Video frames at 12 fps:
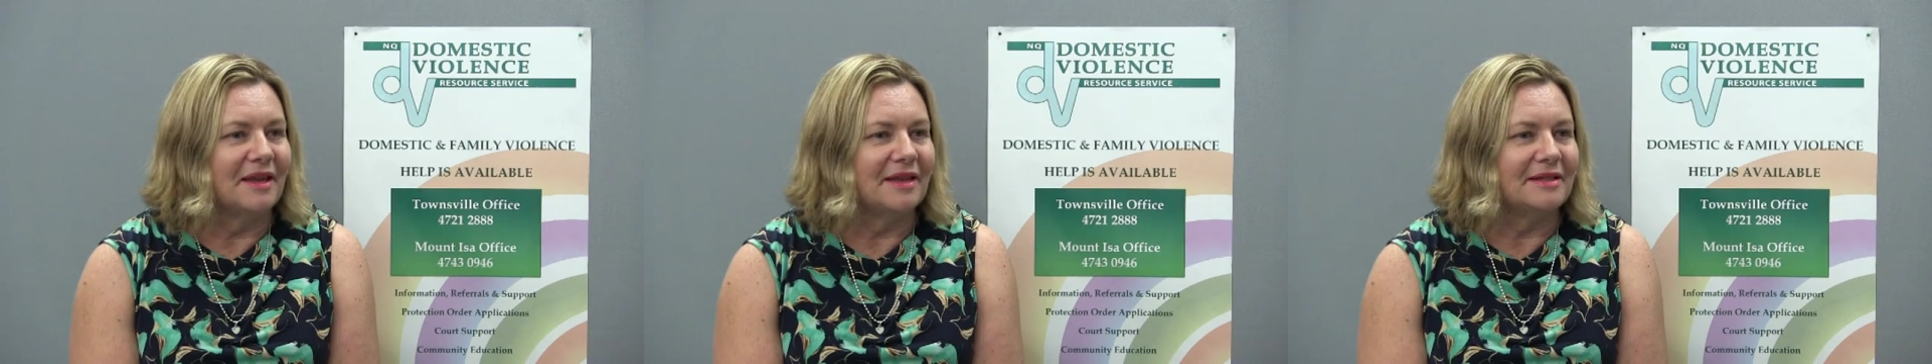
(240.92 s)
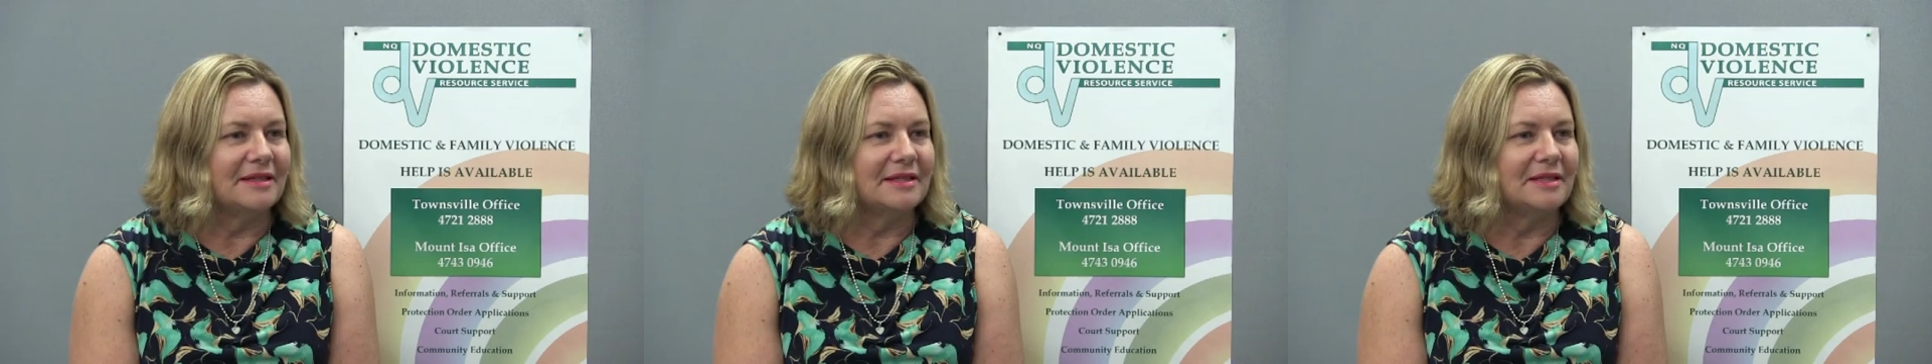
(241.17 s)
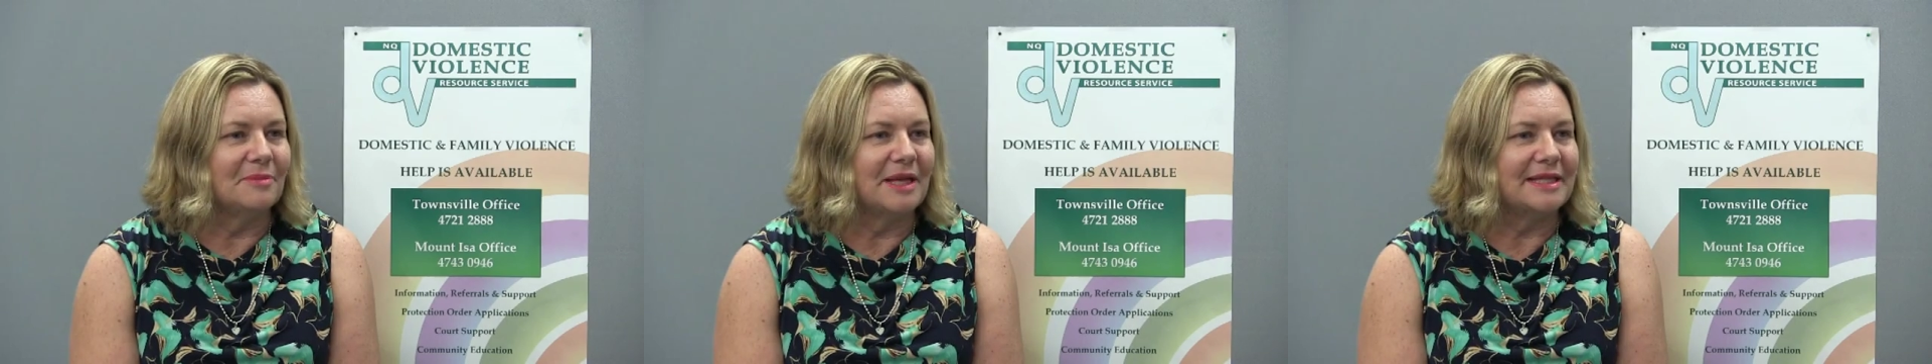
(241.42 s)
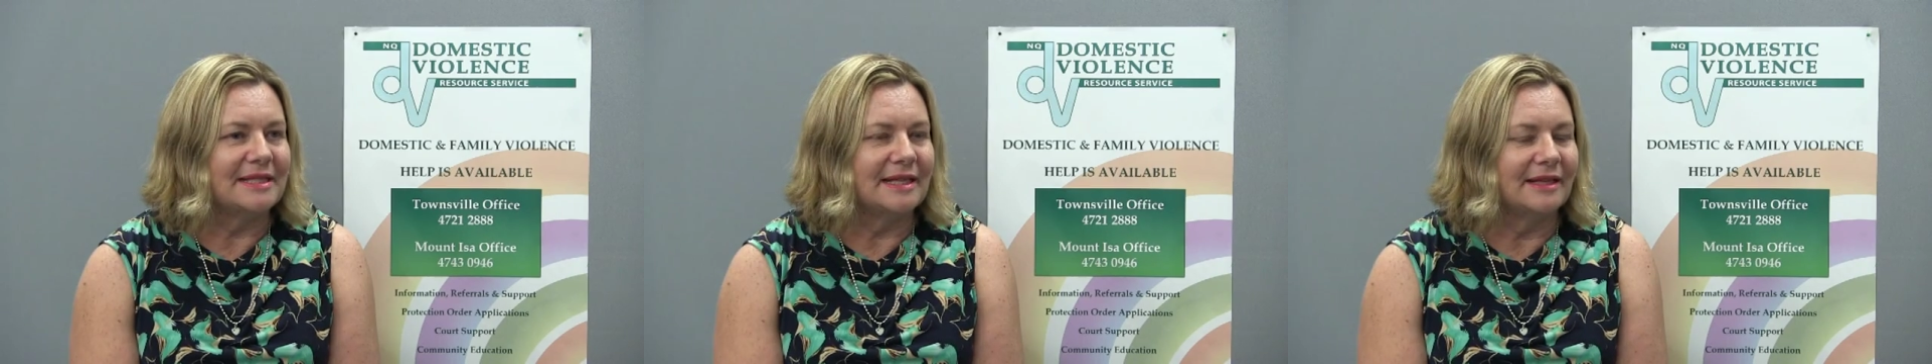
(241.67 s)
that
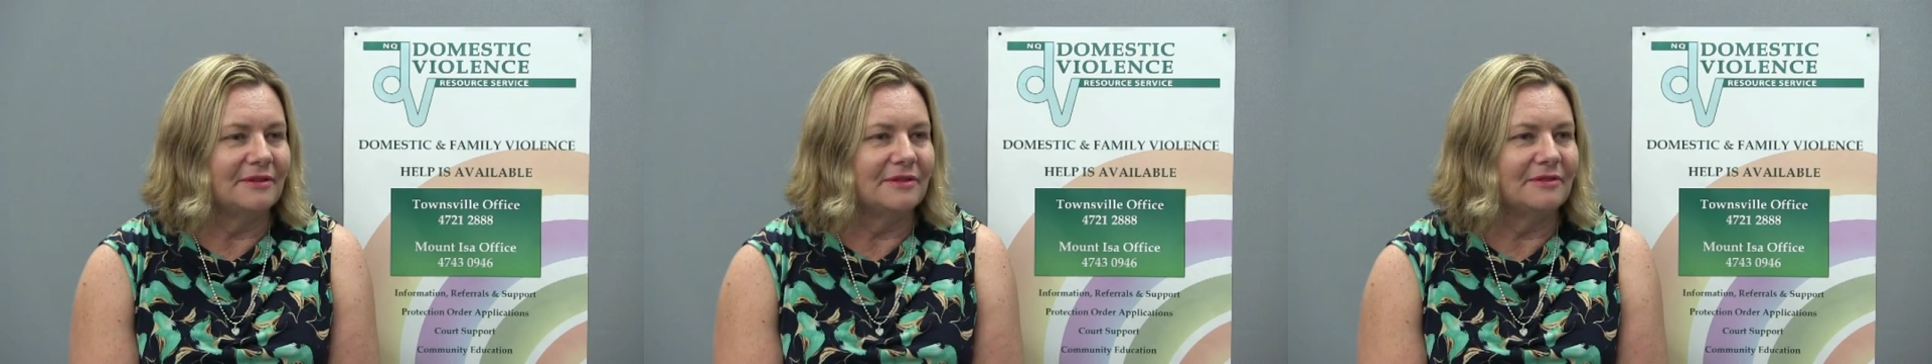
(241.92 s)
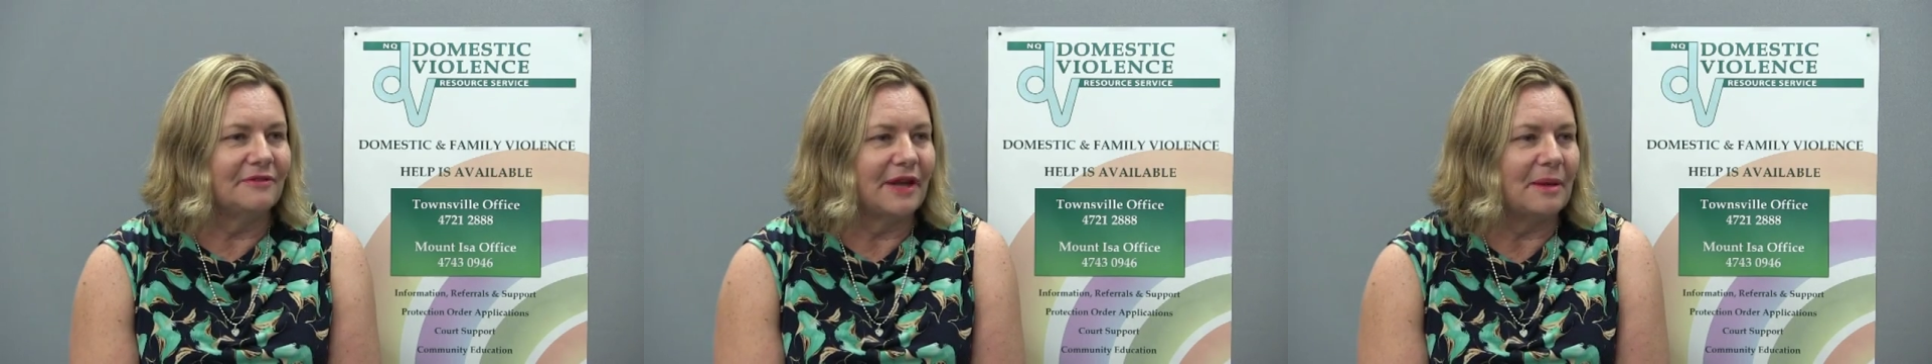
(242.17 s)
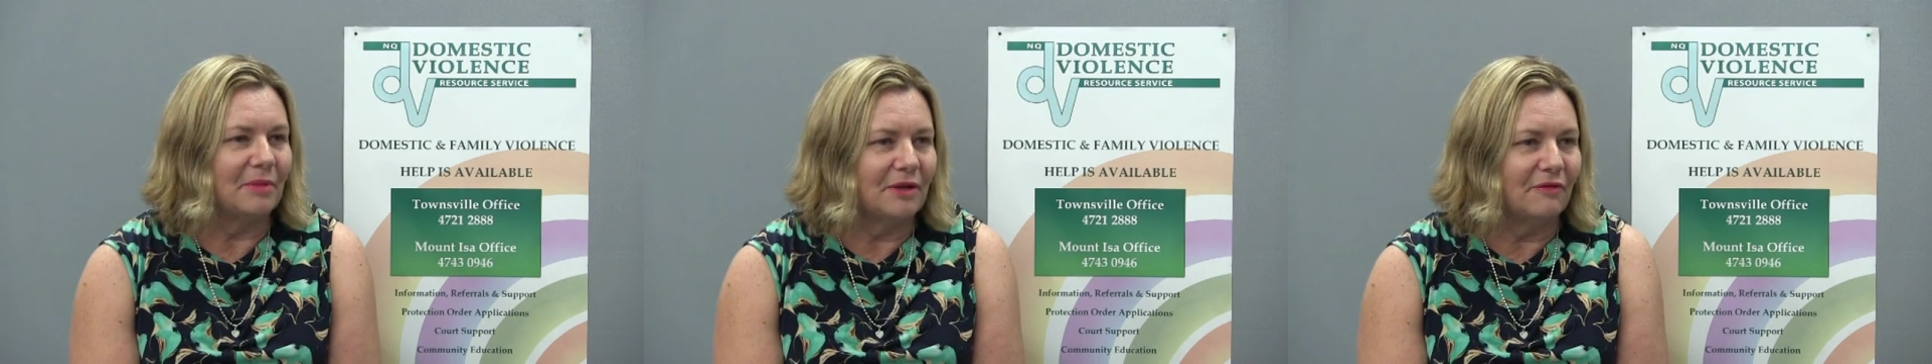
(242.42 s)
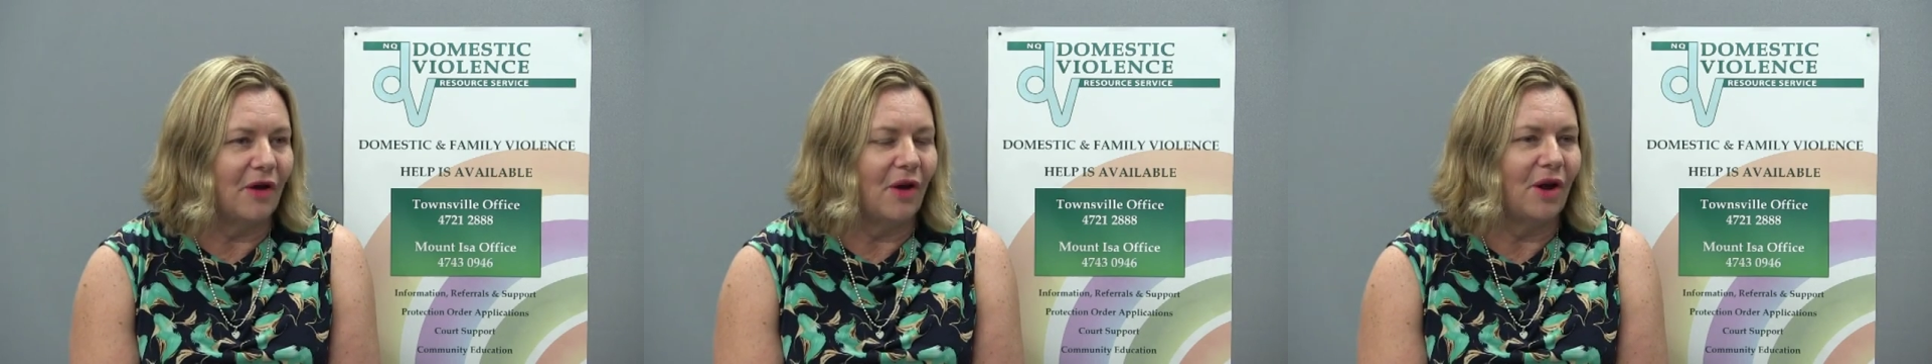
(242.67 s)
domestic and family
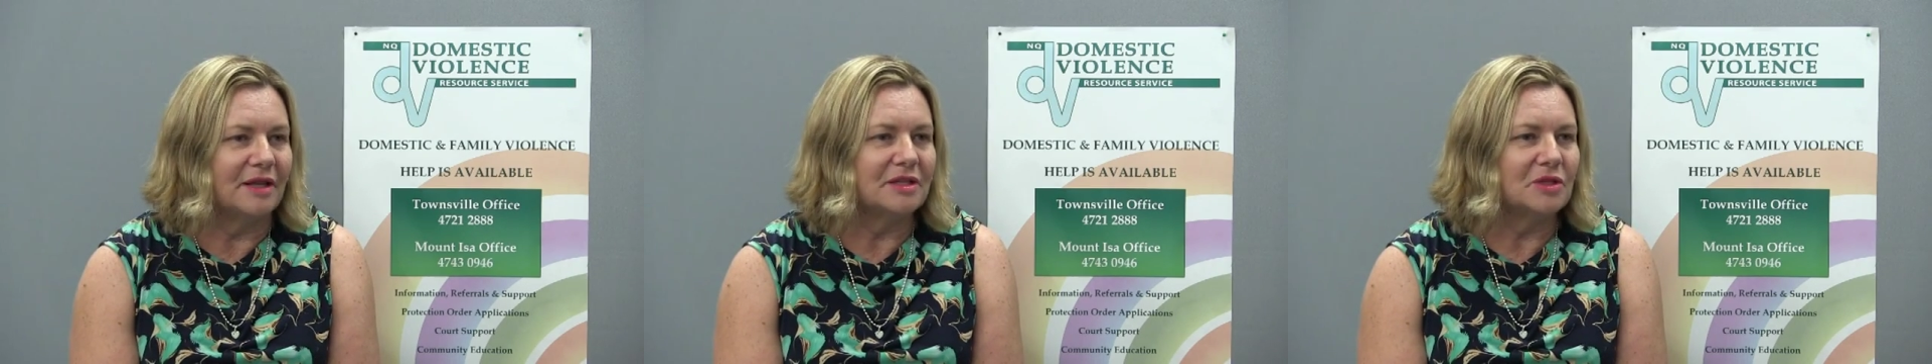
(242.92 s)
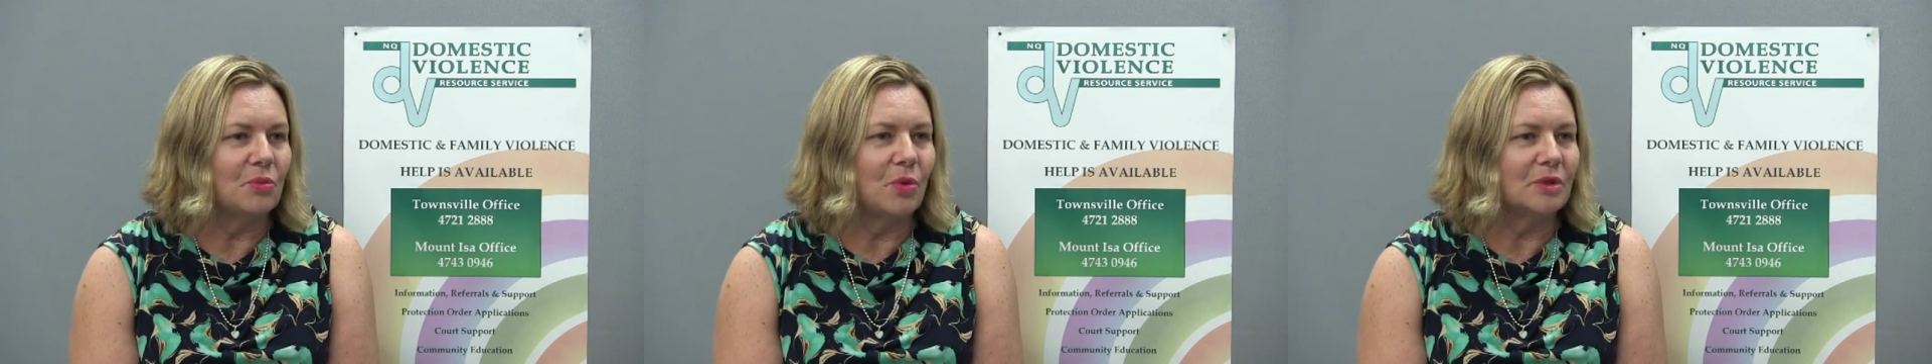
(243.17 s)
violence